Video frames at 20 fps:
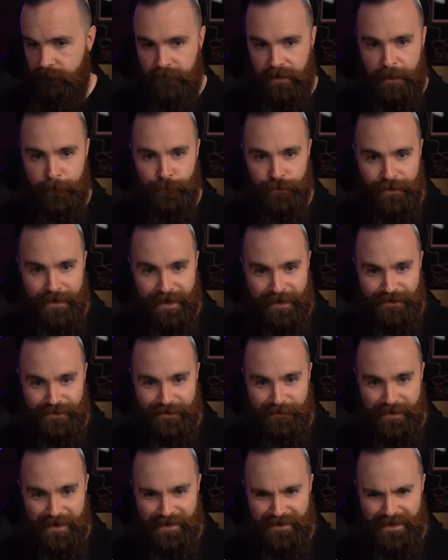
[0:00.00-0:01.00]
label it
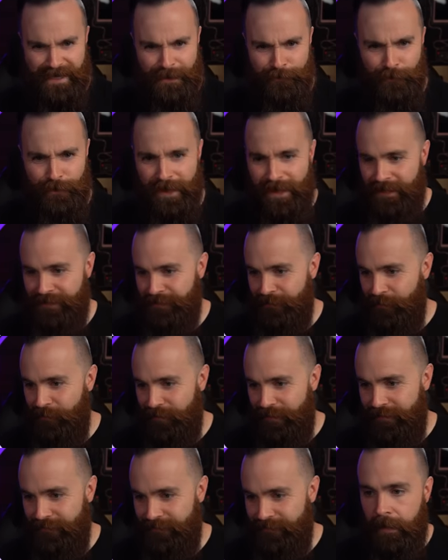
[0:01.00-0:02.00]
actually, we gotta label
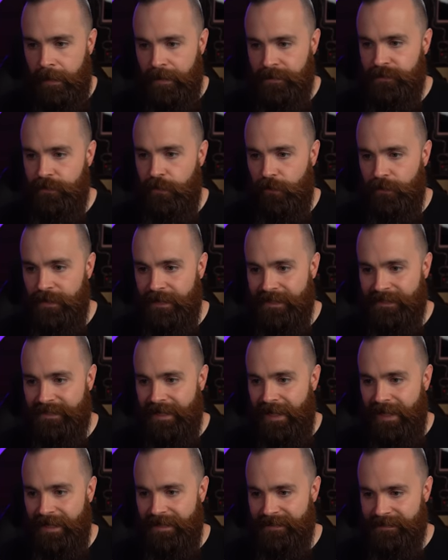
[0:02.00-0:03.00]
Asgard here. Asgard is
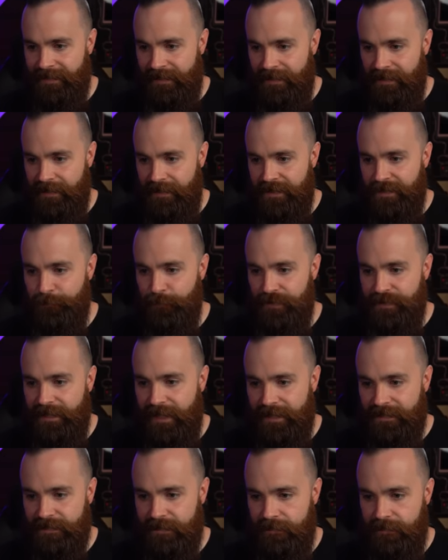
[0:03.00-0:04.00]
isolated, it's
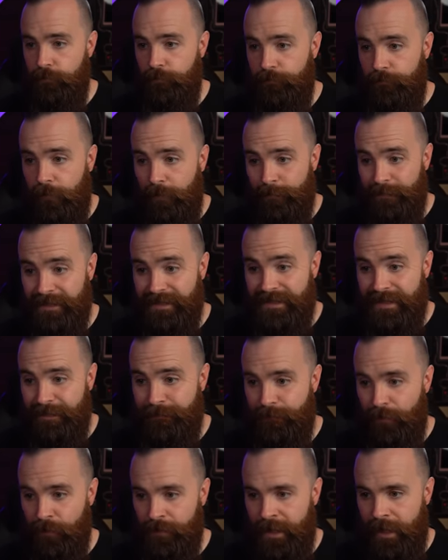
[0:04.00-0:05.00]
protected from the
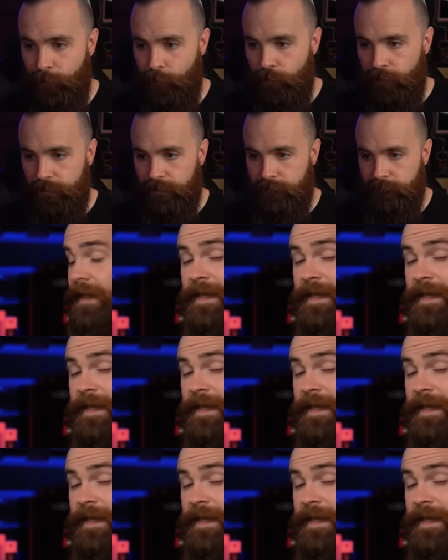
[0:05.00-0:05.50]
default network.